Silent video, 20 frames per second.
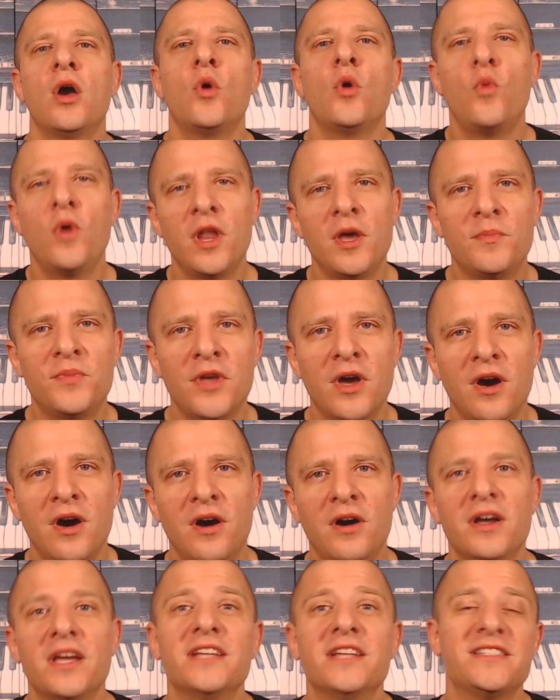What up,
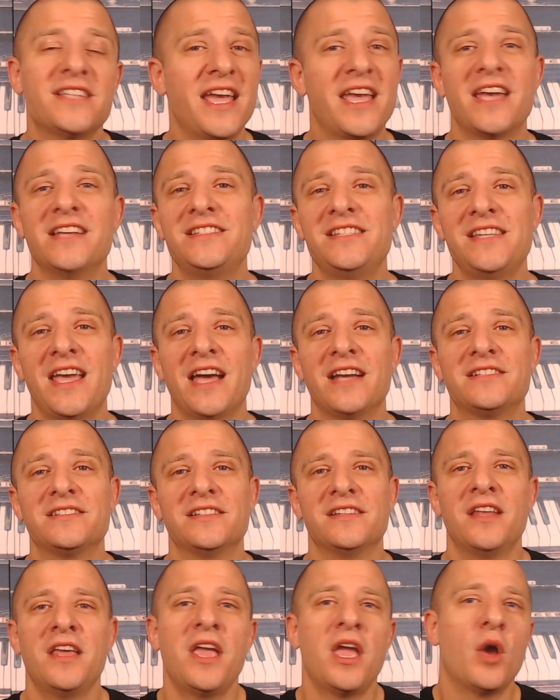y'all? It's AKT
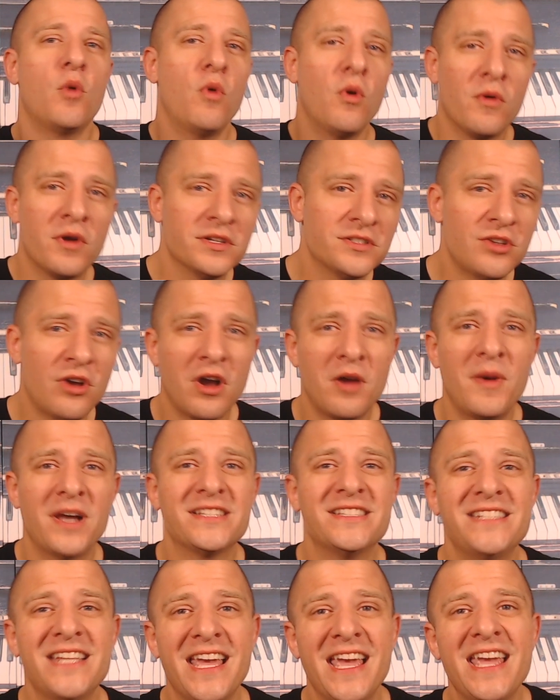Action, and what we're going to talk about
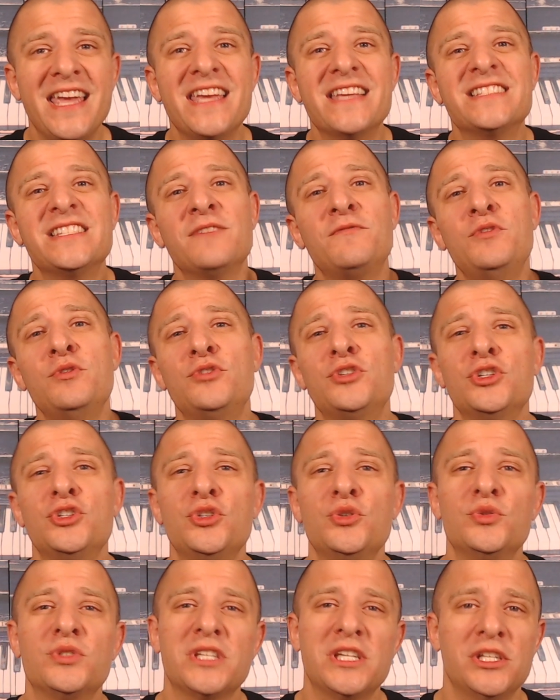today is if you should
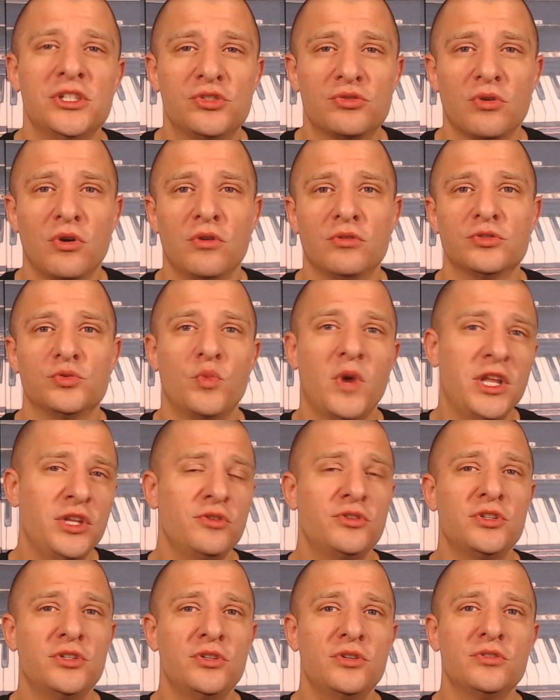use intros, when you
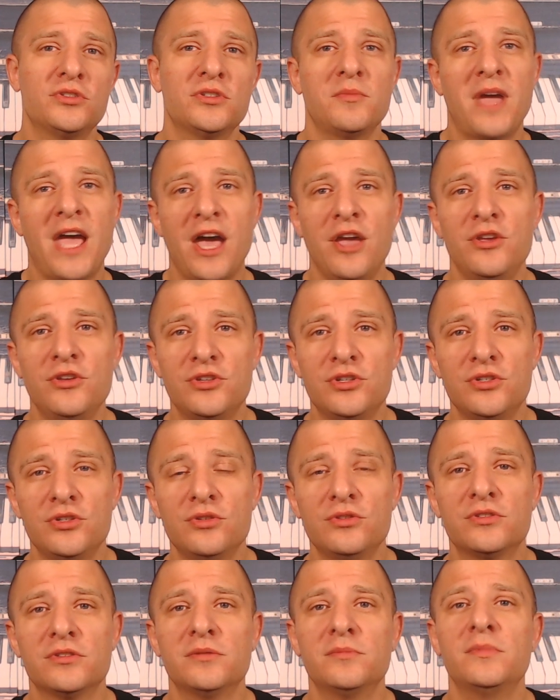should use them, how you should
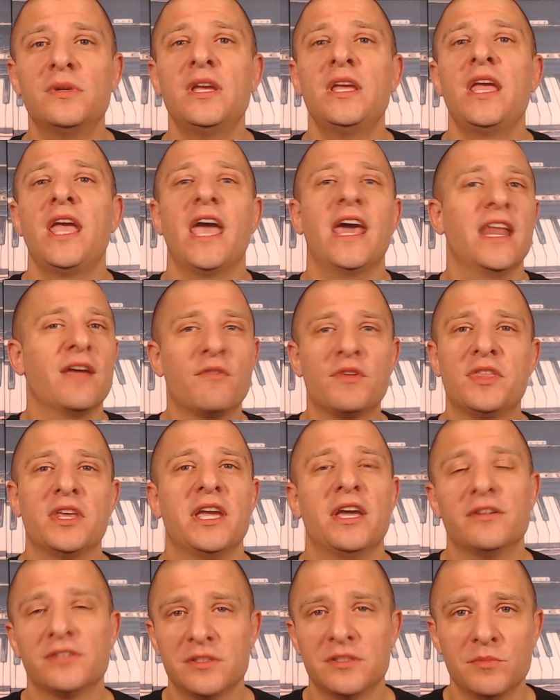use them, and everything
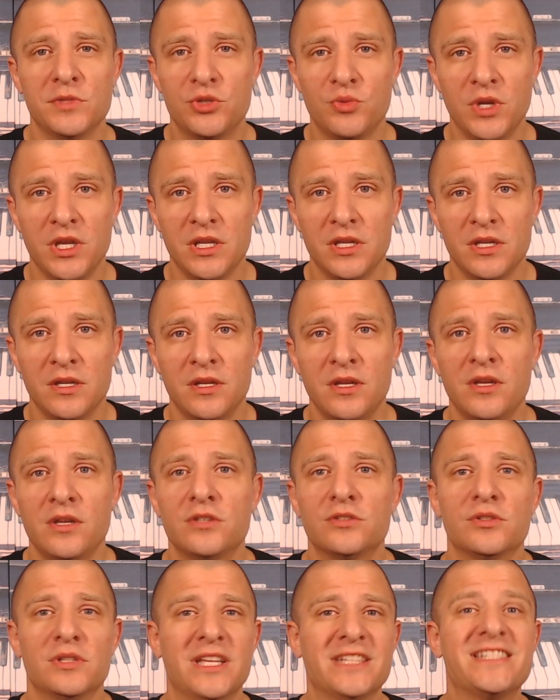else in between.
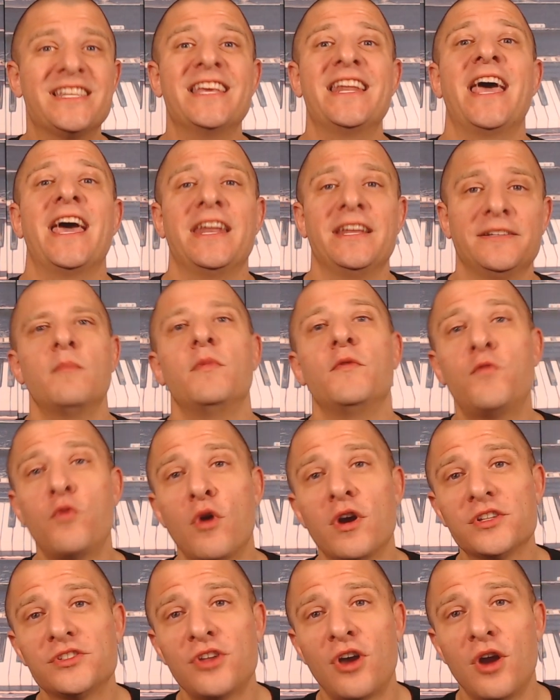So let's get at it.
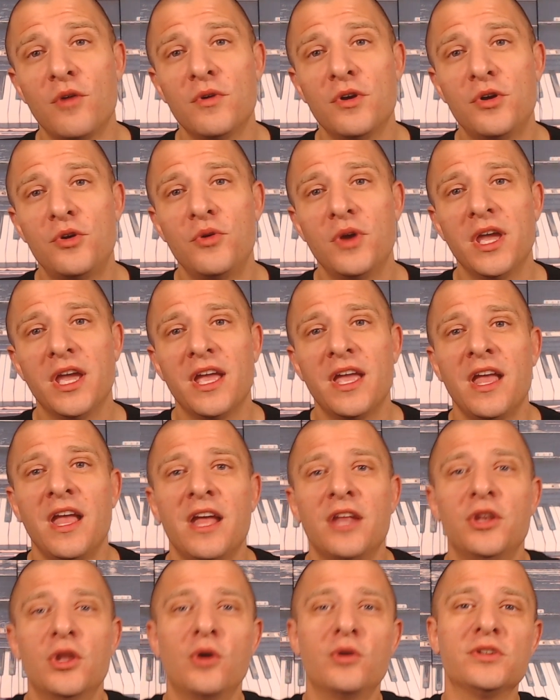Before I start real quick,
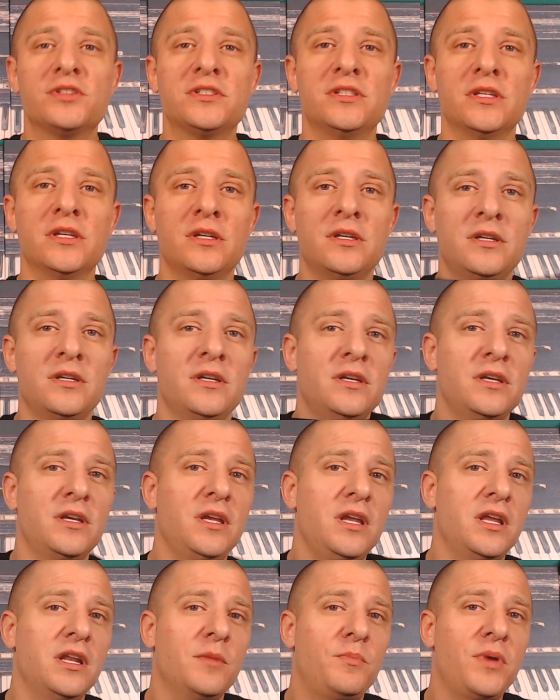notice the
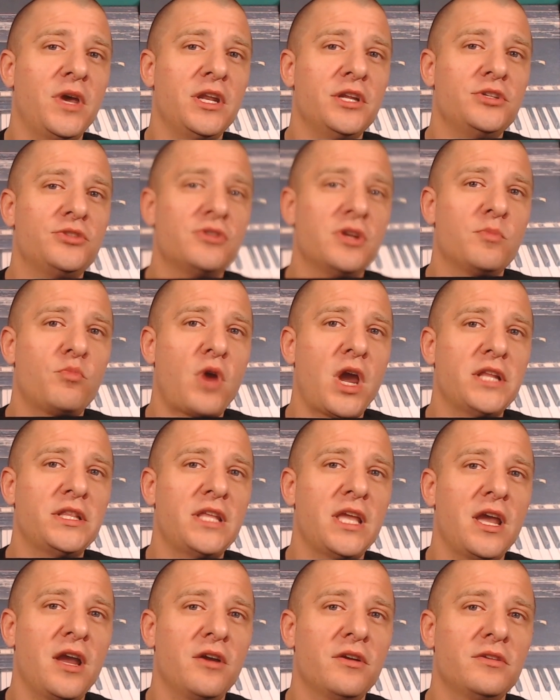independent drip right
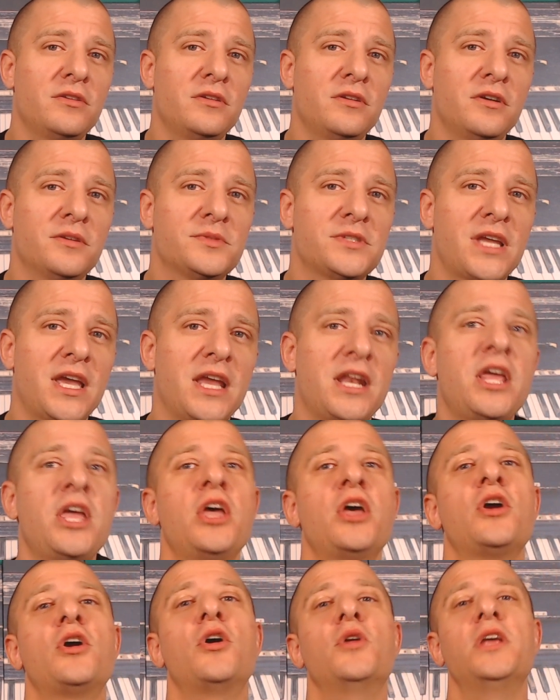there. You know what I'm saying?
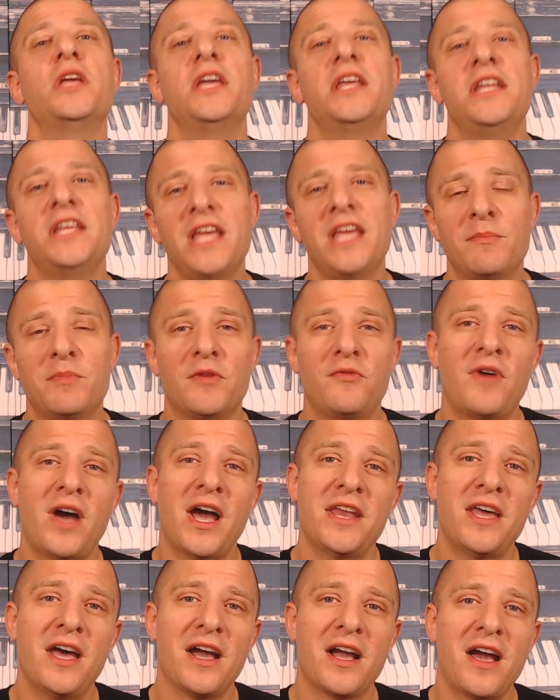Go to
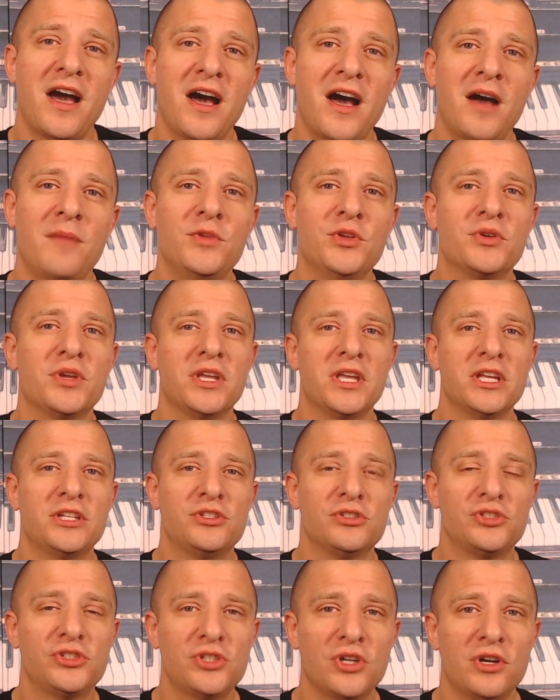indieamplify.com. You can get
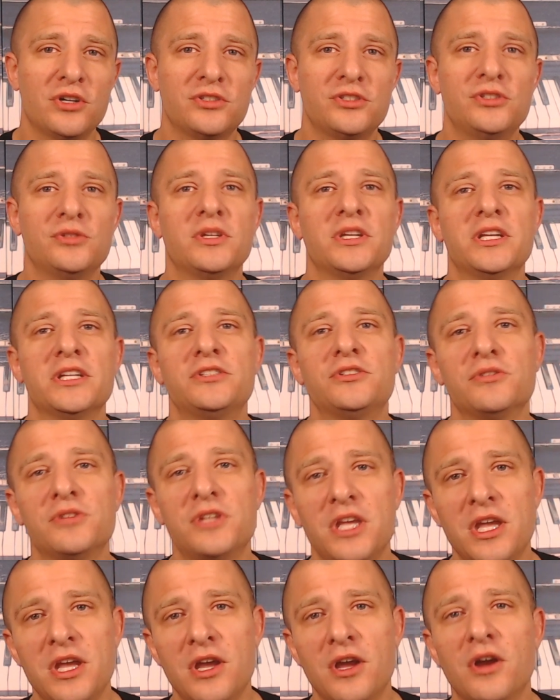your shirts, you can get your
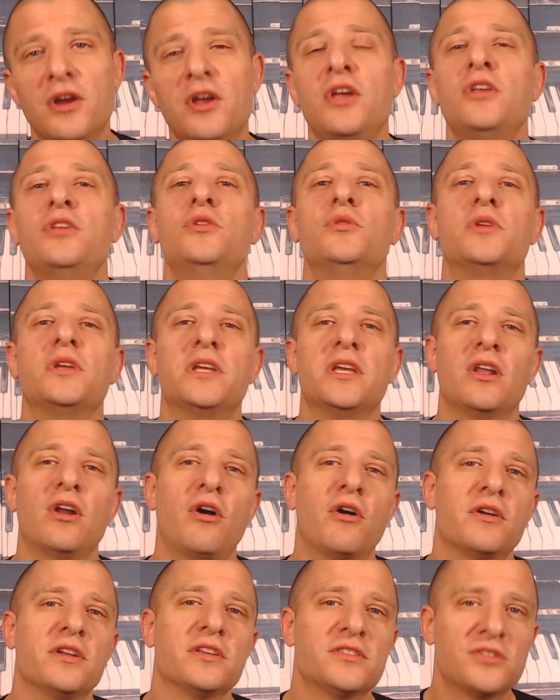gear, you can get
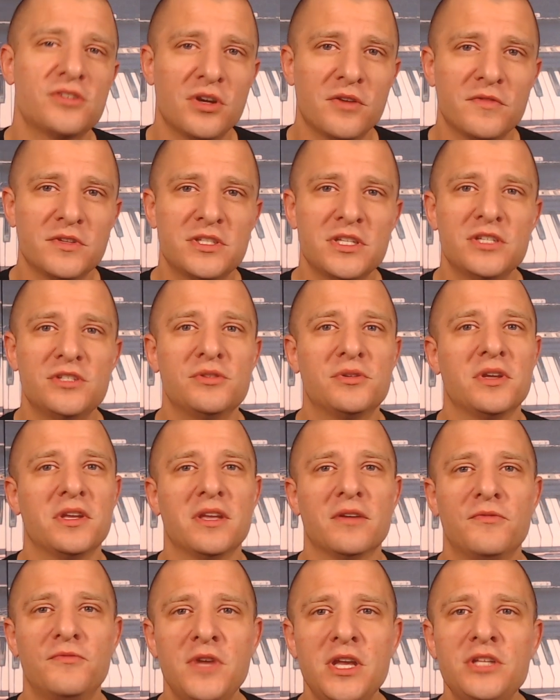artist services, you can
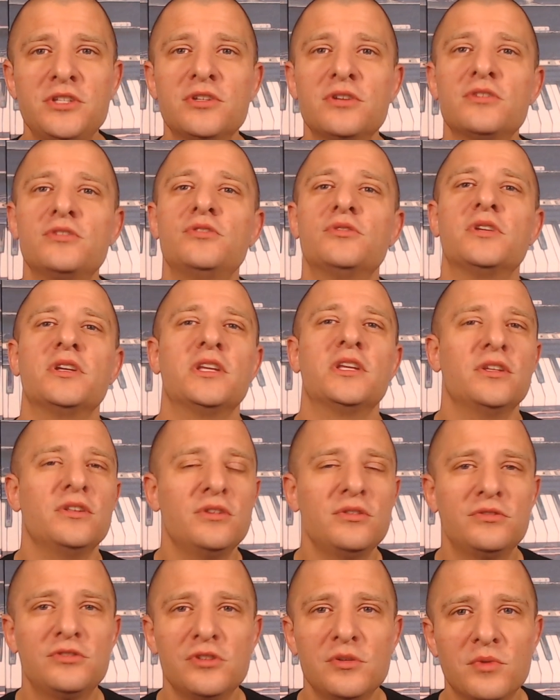get features, you can get
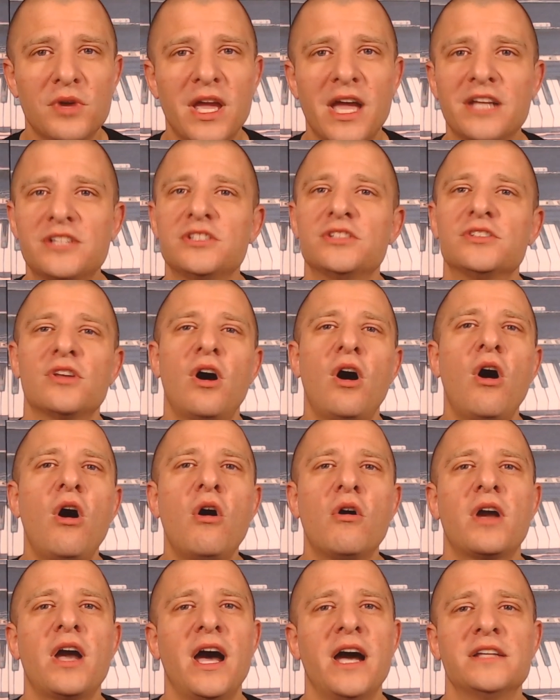YouTube reactions,
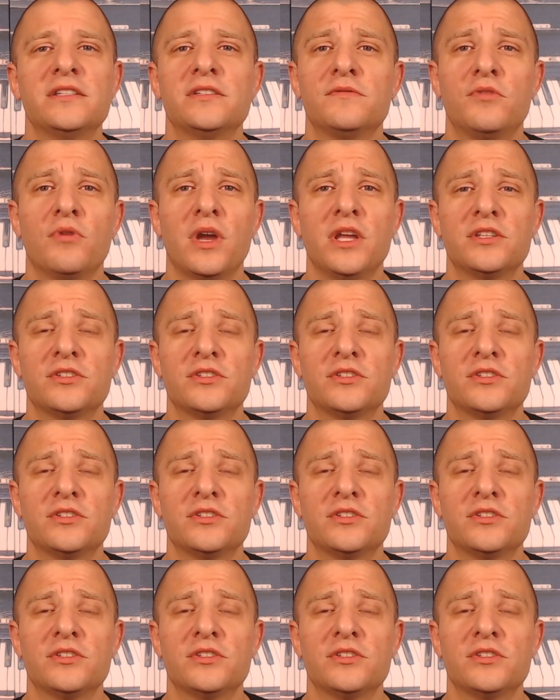all kinds of great